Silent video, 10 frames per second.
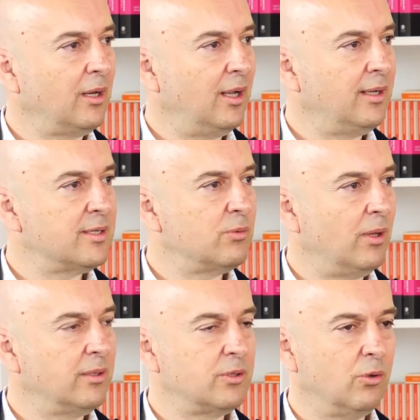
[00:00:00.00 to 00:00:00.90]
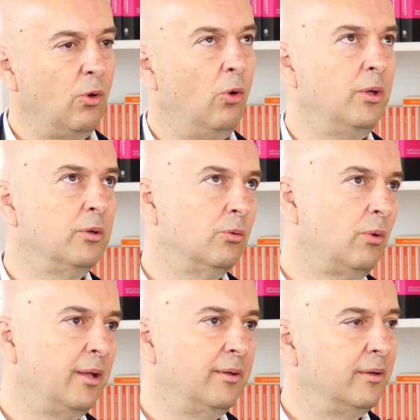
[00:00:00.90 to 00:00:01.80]
line as well. So go into
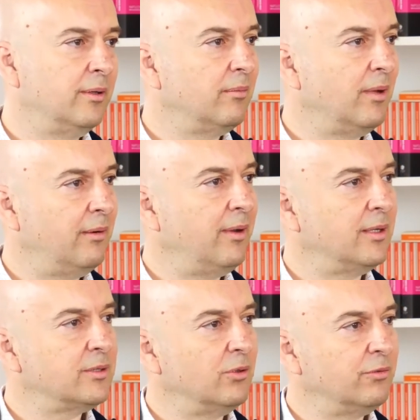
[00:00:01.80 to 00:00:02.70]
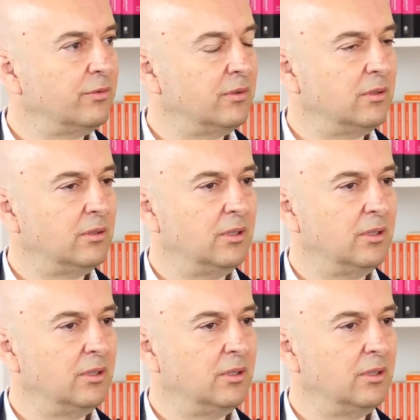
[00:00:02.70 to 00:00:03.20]
other areas of uh,